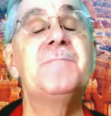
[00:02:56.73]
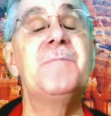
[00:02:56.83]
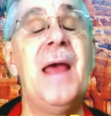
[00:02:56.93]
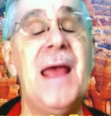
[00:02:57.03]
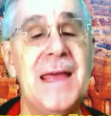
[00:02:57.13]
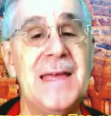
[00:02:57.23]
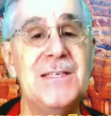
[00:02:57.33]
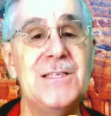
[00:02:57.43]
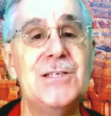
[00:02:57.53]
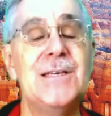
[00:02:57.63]

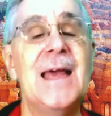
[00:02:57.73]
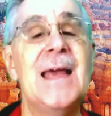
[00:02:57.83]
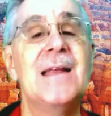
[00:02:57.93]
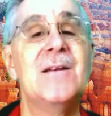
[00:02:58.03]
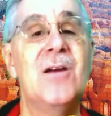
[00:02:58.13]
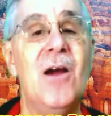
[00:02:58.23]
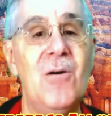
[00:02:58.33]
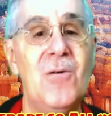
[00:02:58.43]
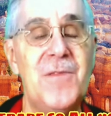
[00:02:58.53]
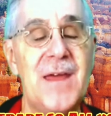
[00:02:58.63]
page and
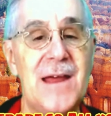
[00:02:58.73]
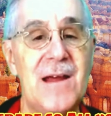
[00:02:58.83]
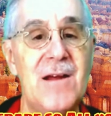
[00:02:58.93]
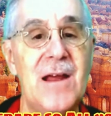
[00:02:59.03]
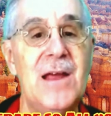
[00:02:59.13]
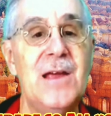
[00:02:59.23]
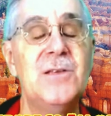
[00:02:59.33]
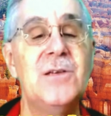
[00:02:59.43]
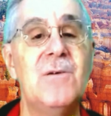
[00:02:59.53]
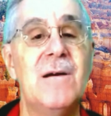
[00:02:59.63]
go there
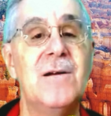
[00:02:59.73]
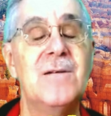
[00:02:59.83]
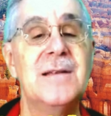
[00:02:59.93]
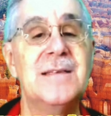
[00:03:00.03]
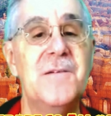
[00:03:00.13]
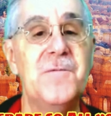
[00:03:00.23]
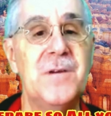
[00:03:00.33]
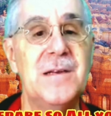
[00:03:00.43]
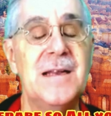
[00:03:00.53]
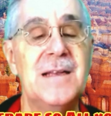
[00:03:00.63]
to our
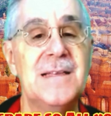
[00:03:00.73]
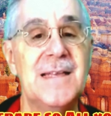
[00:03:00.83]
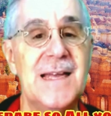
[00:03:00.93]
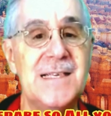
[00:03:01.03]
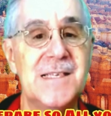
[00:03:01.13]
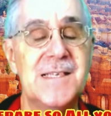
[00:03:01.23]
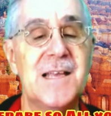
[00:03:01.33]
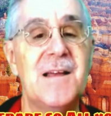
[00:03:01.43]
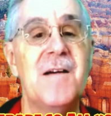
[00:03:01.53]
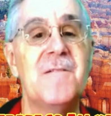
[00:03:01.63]
different lists
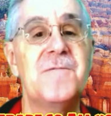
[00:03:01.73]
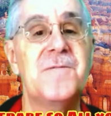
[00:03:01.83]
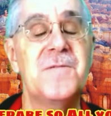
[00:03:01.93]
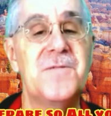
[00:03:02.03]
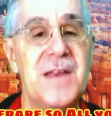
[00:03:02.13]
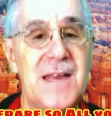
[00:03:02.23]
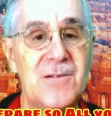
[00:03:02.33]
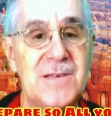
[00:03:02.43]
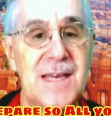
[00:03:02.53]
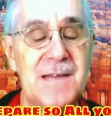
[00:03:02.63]
of
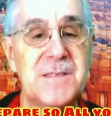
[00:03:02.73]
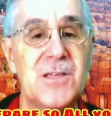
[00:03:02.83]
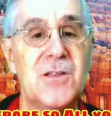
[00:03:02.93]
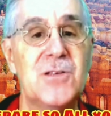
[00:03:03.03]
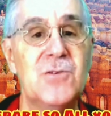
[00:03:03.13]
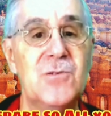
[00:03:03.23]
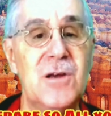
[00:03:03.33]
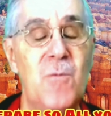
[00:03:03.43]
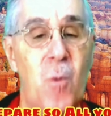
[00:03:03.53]
videotapes so that you can